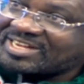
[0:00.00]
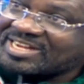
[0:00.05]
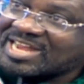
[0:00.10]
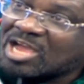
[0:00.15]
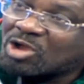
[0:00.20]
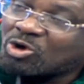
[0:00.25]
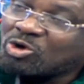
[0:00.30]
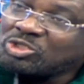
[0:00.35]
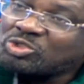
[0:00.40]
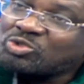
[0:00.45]
And
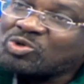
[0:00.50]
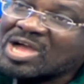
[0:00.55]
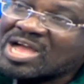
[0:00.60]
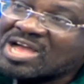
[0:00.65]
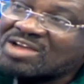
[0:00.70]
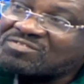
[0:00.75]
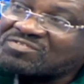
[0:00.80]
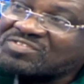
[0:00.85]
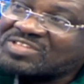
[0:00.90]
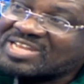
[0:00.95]
are going to
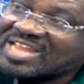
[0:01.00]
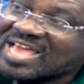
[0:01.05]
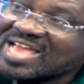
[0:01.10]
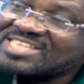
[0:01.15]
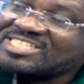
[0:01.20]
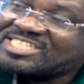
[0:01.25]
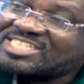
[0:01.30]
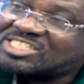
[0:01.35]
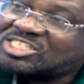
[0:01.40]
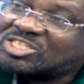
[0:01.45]
have the
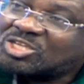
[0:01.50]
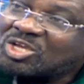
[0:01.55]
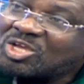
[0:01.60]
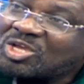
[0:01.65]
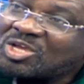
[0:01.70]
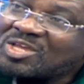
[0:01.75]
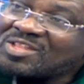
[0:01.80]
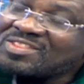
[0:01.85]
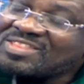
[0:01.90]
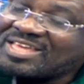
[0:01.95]
largest,
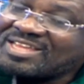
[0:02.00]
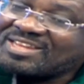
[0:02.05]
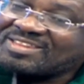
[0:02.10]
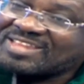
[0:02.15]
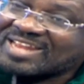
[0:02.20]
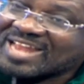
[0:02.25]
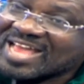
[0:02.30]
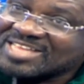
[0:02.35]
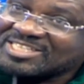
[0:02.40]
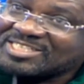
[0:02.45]

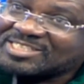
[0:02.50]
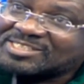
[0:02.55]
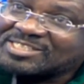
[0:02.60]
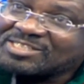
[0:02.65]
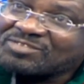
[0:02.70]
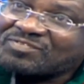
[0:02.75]
the largest.